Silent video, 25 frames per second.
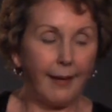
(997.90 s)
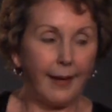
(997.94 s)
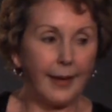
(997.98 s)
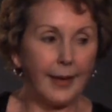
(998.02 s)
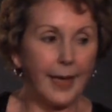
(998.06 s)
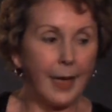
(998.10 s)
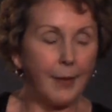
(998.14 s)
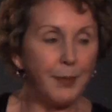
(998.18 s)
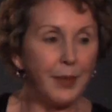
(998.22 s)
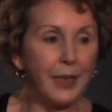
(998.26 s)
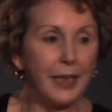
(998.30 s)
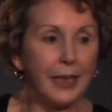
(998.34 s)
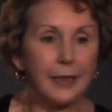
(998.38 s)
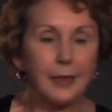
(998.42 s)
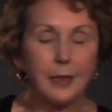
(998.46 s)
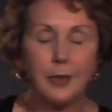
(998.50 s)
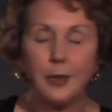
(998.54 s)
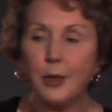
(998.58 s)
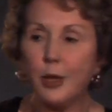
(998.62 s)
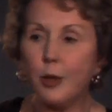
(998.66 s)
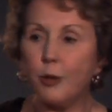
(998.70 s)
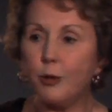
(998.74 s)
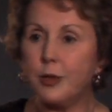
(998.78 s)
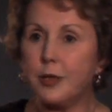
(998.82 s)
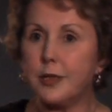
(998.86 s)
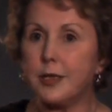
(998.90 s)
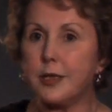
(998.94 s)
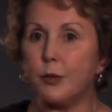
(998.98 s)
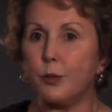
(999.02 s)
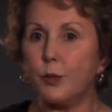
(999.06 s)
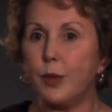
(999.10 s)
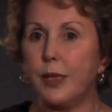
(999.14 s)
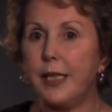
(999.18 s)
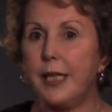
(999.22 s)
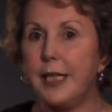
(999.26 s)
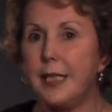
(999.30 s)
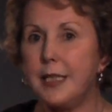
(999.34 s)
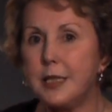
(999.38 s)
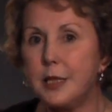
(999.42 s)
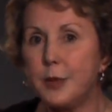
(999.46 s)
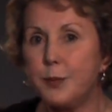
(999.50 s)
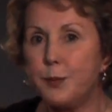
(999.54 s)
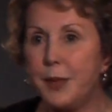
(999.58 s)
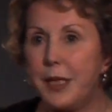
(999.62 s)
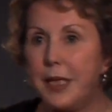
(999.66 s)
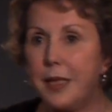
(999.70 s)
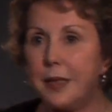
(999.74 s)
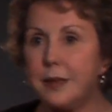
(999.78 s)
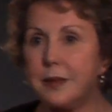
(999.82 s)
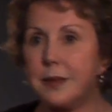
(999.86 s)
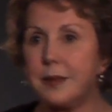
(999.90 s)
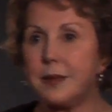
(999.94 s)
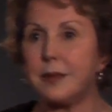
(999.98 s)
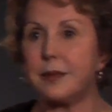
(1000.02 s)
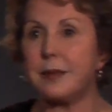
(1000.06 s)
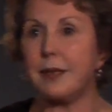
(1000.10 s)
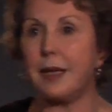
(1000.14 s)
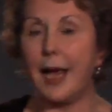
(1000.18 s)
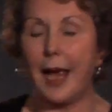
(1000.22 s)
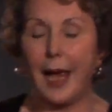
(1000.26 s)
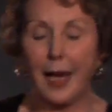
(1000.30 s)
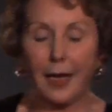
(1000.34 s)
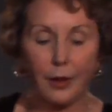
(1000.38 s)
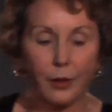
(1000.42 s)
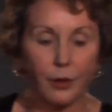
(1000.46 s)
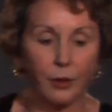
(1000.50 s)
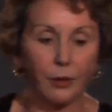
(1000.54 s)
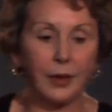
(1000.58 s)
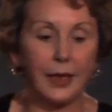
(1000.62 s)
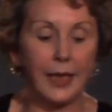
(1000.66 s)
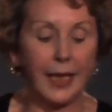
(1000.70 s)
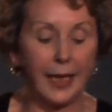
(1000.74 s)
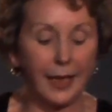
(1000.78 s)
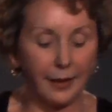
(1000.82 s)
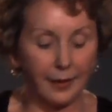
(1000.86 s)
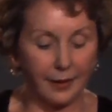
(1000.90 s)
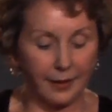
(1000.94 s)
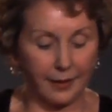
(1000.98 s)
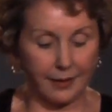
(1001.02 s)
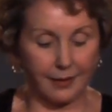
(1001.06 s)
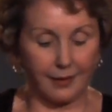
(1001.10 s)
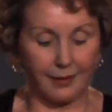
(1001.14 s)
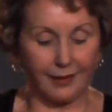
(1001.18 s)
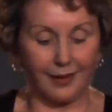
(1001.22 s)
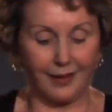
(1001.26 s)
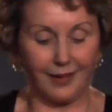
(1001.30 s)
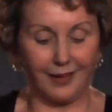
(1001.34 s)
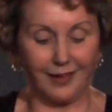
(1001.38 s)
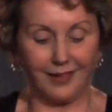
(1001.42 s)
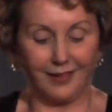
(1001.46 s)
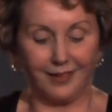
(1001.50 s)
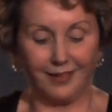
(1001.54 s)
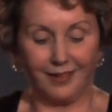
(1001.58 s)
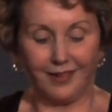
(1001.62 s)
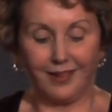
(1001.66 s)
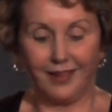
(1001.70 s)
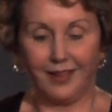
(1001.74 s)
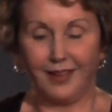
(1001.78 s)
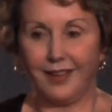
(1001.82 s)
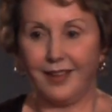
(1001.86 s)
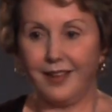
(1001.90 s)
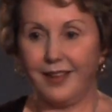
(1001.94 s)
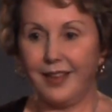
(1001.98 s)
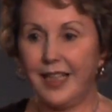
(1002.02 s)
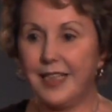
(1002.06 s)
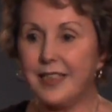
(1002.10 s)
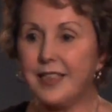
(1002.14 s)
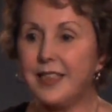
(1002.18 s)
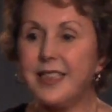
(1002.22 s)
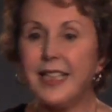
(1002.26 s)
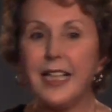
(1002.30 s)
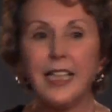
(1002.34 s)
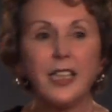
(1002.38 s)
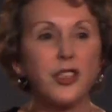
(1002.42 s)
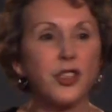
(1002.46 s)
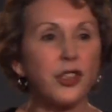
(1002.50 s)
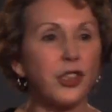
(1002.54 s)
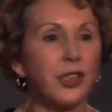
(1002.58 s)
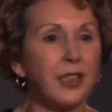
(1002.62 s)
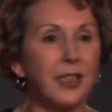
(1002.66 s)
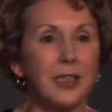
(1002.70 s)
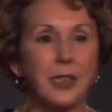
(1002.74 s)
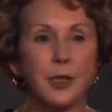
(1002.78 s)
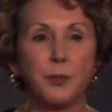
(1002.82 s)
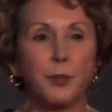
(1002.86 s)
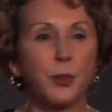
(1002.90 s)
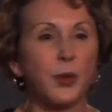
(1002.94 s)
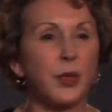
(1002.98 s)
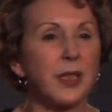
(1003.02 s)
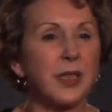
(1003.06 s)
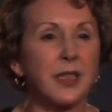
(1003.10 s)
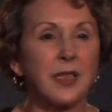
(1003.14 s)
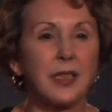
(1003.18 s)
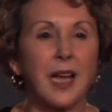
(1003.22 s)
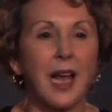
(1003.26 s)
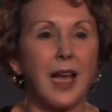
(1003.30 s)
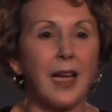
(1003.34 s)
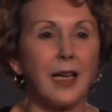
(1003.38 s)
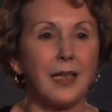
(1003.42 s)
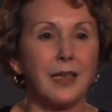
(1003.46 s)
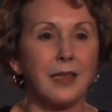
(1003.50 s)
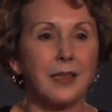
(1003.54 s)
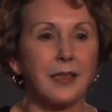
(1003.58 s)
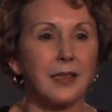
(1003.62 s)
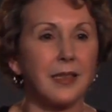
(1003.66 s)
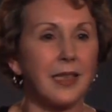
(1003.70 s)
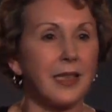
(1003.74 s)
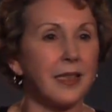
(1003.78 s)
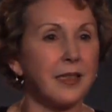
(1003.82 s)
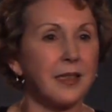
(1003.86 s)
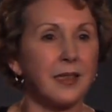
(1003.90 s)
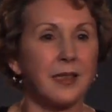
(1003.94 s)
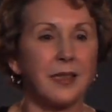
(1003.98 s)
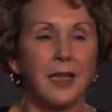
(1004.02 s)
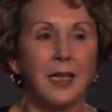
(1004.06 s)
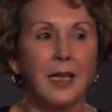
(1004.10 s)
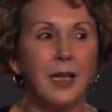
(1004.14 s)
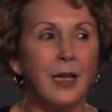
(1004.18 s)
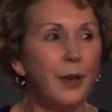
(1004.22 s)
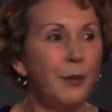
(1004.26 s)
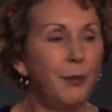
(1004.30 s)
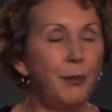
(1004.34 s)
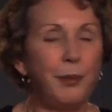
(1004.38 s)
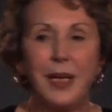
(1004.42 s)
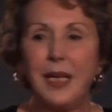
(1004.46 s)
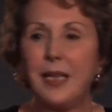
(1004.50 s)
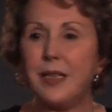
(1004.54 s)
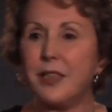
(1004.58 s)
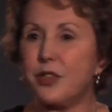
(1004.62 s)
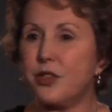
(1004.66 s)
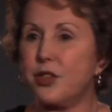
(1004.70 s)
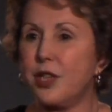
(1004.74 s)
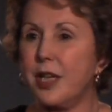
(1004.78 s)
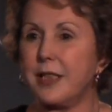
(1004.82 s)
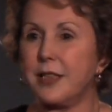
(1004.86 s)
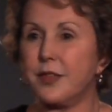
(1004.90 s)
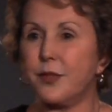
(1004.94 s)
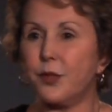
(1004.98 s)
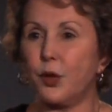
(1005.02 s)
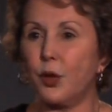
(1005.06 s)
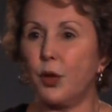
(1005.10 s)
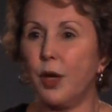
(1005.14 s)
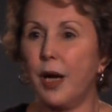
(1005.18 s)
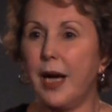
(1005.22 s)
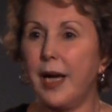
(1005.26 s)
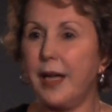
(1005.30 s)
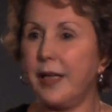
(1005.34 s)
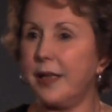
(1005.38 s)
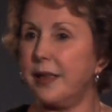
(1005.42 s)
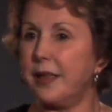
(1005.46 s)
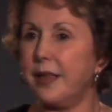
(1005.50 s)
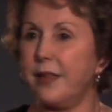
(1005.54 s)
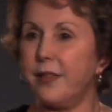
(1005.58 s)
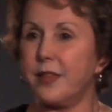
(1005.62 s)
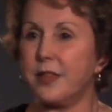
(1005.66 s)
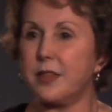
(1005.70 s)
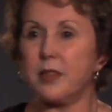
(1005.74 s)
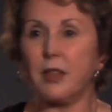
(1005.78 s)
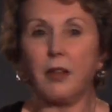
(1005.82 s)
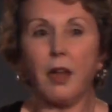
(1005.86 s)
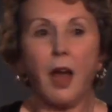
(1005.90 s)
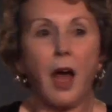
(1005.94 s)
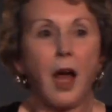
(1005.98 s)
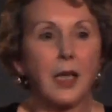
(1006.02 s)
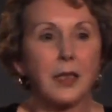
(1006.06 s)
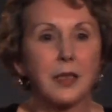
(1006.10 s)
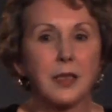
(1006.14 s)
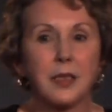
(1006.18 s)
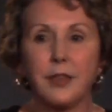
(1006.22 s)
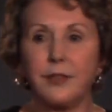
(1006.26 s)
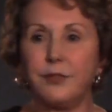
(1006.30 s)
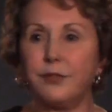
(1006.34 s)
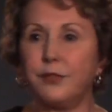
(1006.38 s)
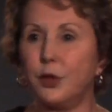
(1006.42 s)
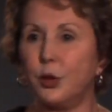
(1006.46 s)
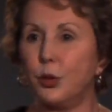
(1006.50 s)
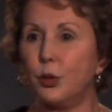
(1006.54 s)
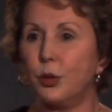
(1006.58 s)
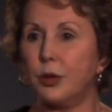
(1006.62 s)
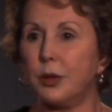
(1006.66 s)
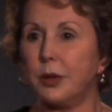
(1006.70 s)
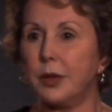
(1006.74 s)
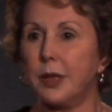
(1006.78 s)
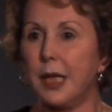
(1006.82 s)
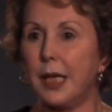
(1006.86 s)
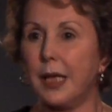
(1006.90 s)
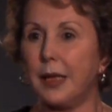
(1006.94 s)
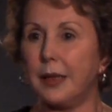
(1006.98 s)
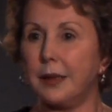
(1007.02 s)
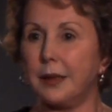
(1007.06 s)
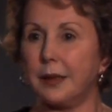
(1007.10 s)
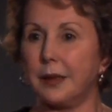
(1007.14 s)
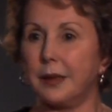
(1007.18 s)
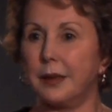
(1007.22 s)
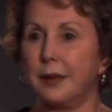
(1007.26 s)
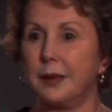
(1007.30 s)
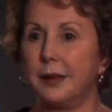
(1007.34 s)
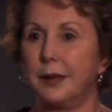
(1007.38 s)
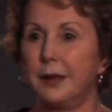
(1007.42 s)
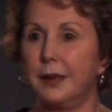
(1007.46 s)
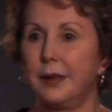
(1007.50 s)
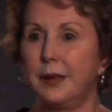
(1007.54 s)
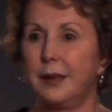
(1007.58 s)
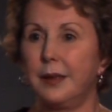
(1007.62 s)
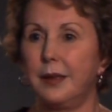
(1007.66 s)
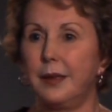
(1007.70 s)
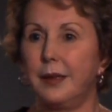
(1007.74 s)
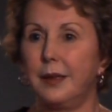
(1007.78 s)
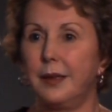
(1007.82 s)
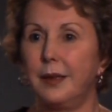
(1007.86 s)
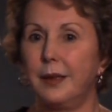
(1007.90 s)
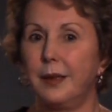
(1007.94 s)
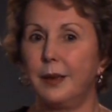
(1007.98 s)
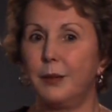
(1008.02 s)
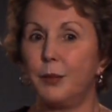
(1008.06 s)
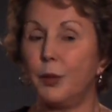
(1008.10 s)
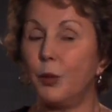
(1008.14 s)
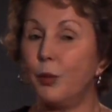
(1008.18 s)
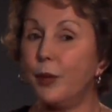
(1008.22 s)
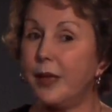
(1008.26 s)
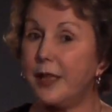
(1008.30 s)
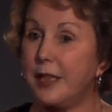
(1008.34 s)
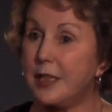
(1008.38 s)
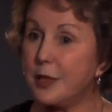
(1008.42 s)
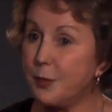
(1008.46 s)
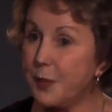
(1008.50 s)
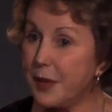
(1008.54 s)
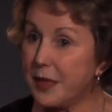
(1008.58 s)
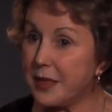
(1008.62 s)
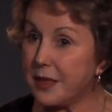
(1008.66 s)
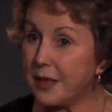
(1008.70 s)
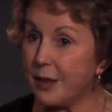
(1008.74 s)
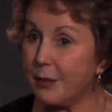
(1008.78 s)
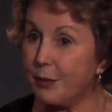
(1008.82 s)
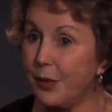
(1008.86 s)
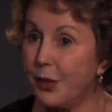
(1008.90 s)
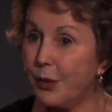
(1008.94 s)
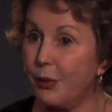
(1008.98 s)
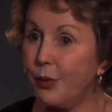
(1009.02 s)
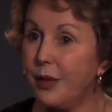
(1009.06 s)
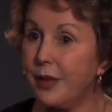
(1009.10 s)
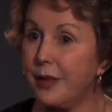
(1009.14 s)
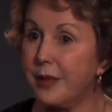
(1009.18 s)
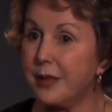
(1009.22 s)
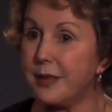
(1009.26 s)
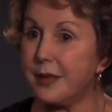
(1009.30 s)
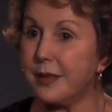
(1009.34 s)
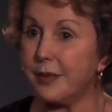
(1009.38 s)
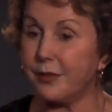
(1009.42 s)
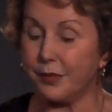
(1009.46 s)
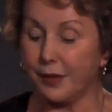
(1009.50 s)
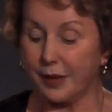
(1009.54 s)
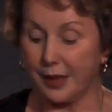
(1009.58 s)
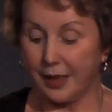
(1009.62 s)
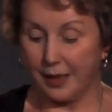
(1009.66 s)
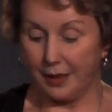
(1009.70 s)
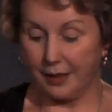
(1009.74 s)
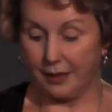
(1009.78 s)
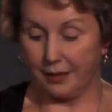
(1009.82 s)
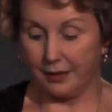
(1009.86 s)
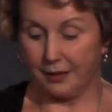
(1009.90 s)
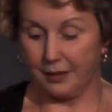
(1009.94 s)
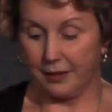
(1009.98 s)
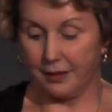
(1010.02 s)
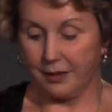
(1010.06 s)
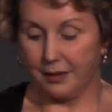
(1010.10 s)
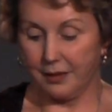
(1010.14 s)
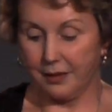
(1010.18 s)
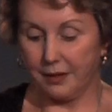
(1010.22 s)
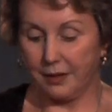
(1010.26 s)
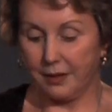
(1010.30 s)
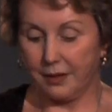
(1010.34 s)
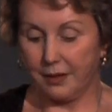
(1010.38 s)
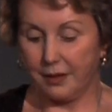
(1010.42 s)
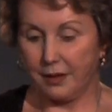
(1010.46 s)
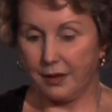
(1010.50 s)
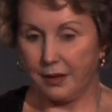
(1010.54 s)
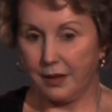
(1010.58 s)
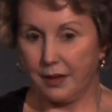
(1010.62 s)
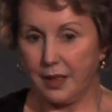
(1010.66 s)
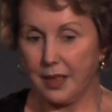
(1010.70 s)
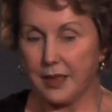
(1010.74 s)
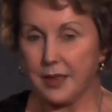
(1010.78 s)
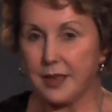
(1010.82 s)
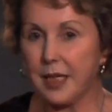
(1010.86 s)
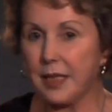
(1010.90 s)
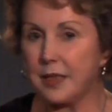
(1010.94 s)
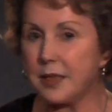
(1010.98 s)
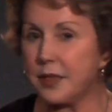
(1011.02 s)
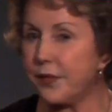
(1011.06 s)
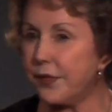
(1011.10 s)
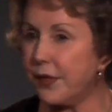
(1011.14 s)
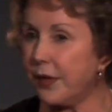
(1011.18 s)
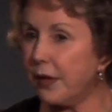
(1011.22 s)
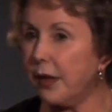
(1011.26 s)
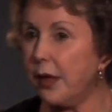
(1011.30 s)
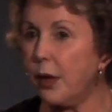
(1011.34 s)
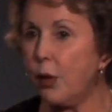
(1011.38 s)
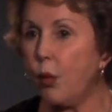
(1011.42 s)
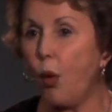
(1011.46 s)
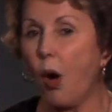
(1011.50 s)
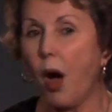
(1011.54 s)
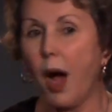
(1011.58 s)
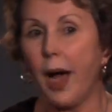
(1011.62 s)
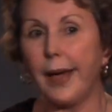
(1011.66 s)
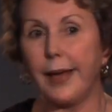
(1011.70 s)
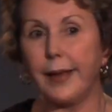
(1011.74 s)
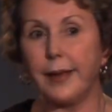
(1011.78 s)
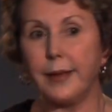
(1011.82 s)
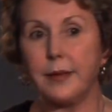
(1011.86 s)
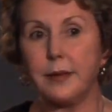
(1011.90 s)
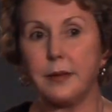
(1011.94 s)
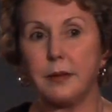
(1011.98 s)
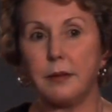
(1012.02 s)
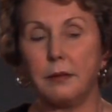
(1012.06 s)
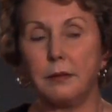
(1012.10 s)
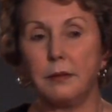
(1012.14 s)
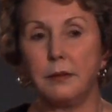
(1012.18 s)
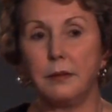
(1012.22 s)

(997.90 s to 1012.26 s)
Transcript: And I begin to notice that when he speaks echolalically, his diction is precise, his pitch has variety, there's lots of vocal color. But when he speaks communicatively, he sounds very quiet,